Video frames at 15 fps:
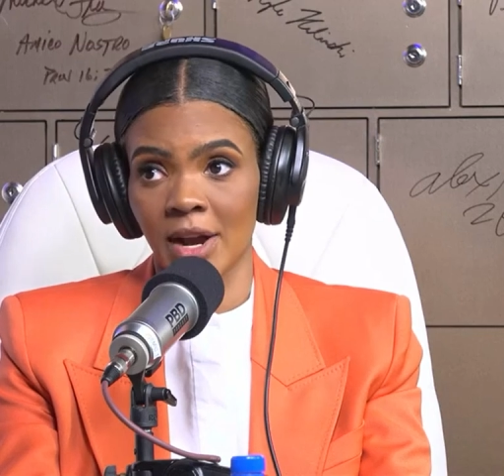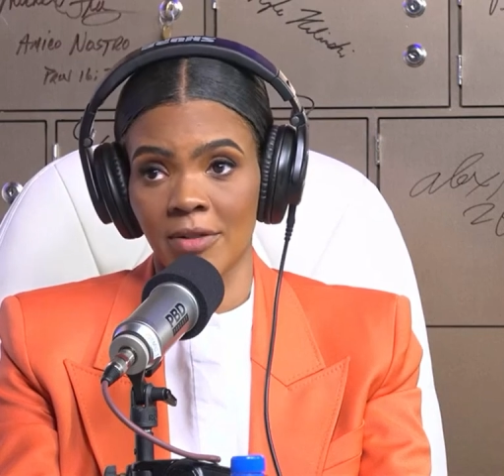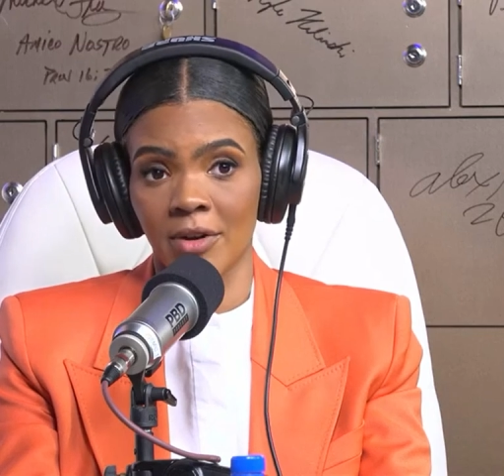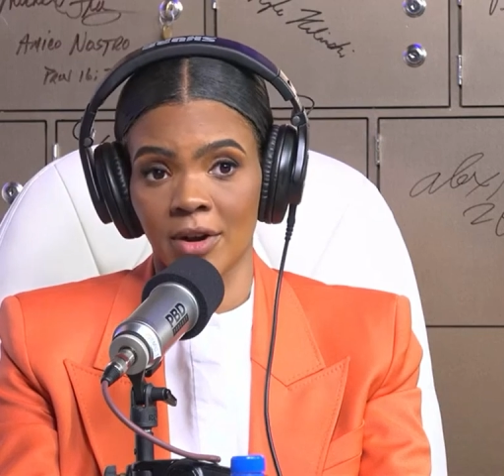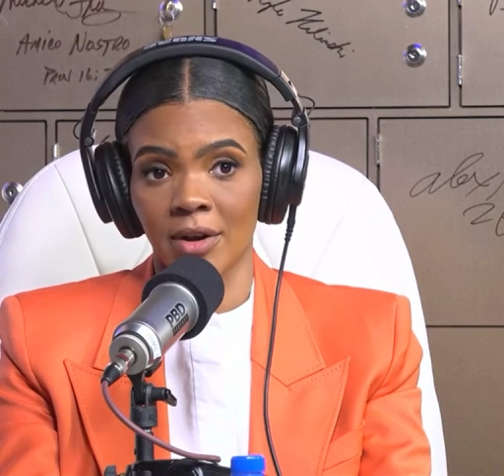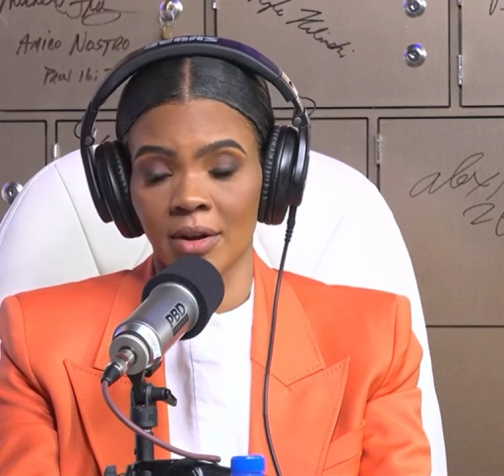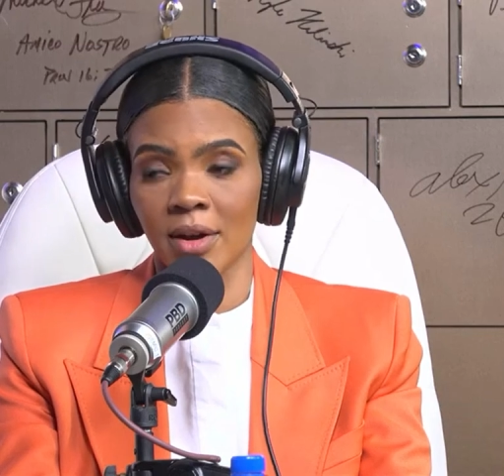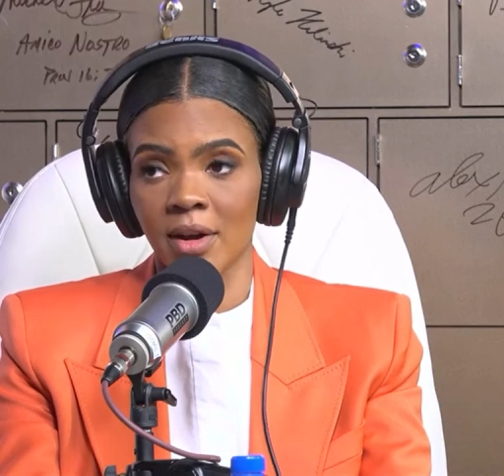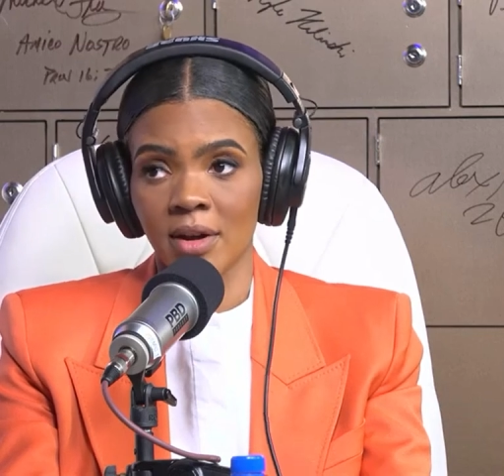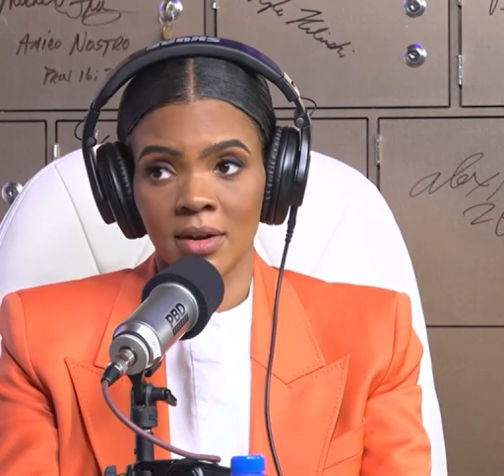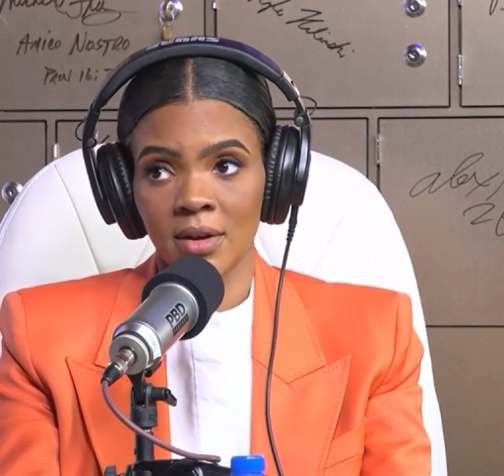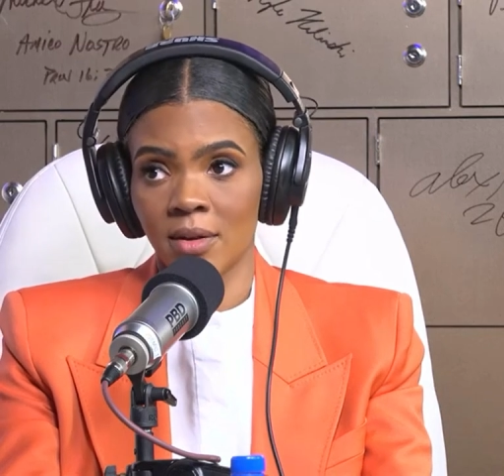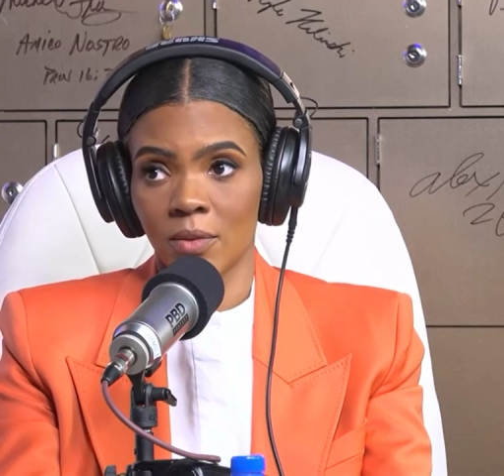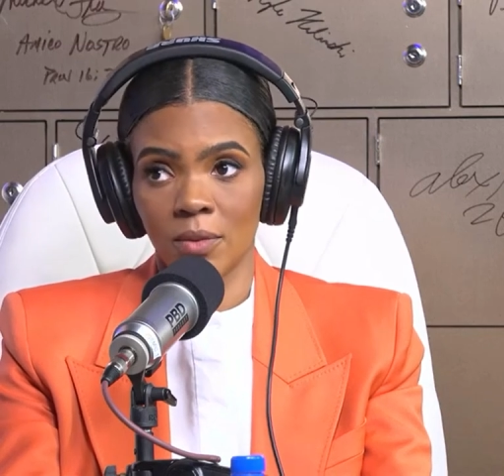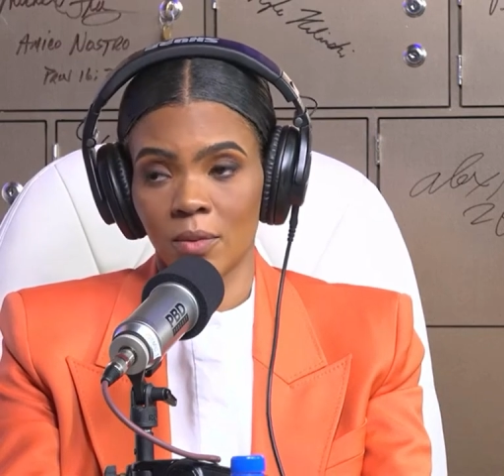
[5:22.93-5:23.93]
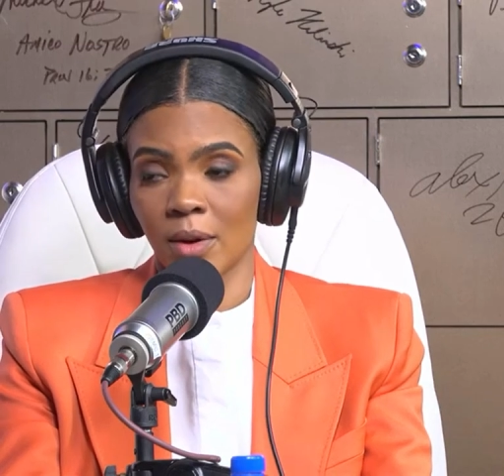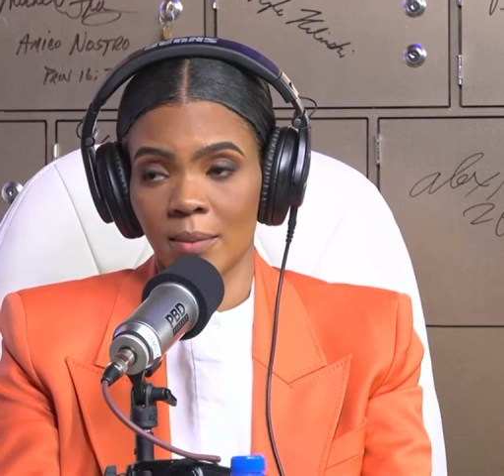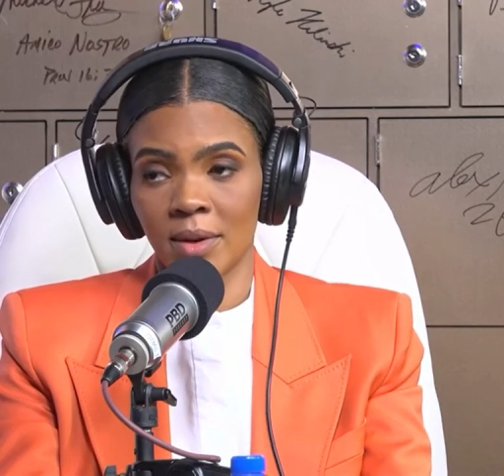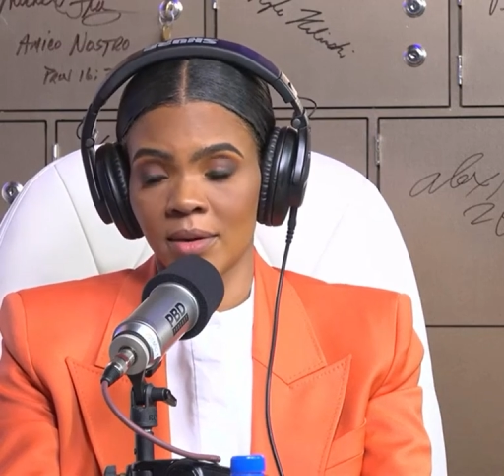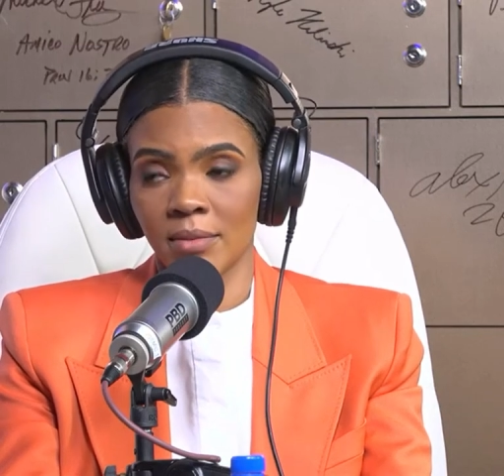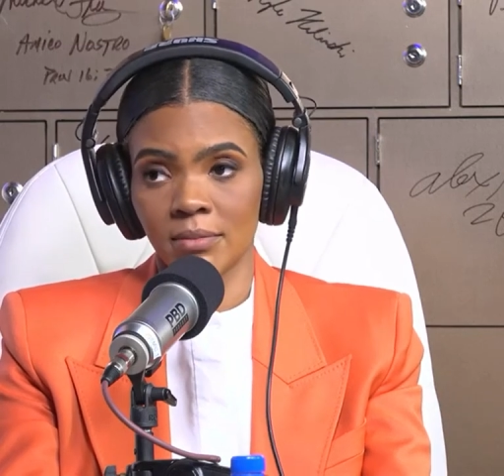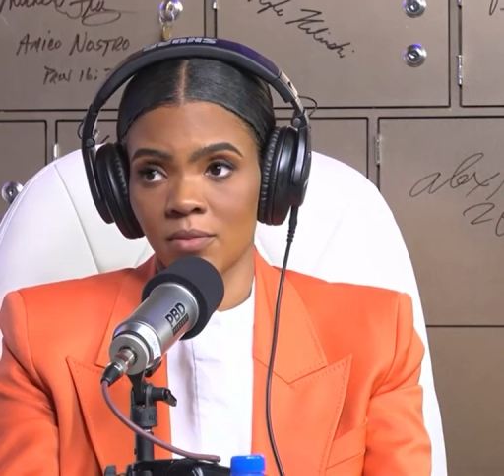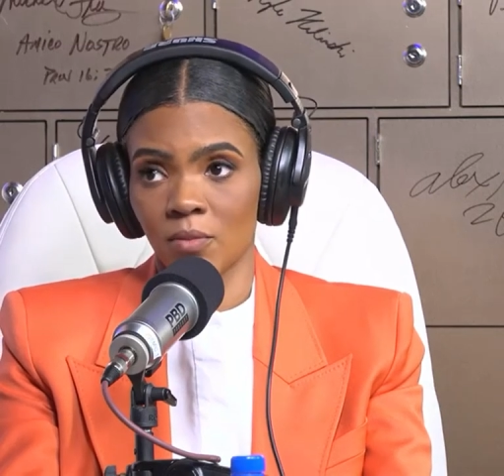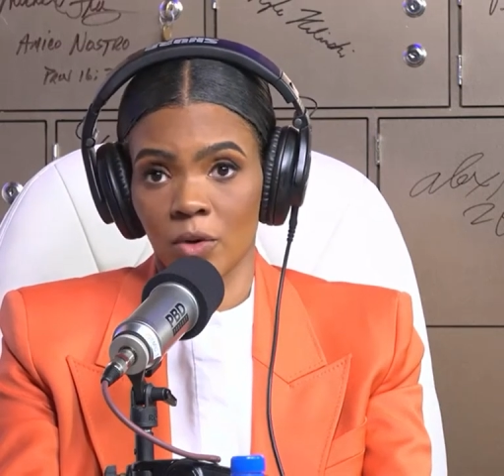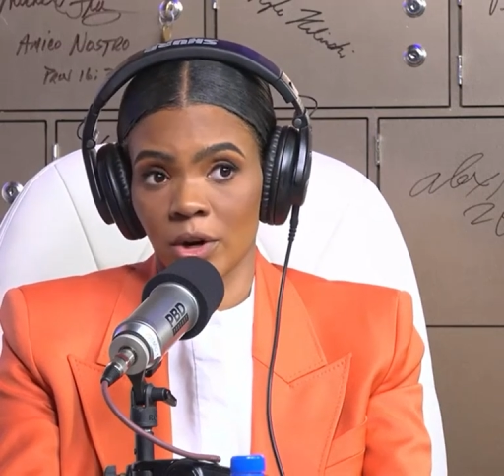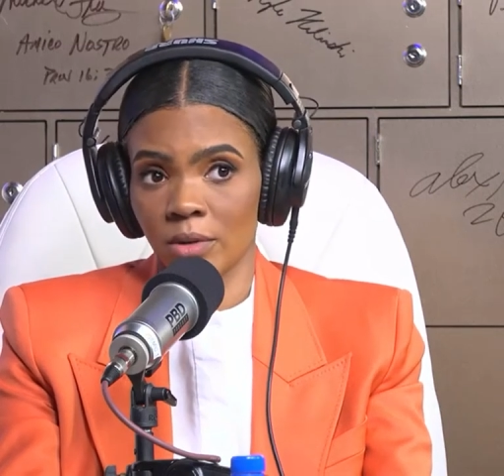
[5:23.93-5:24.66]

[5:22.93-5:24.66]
and they're women.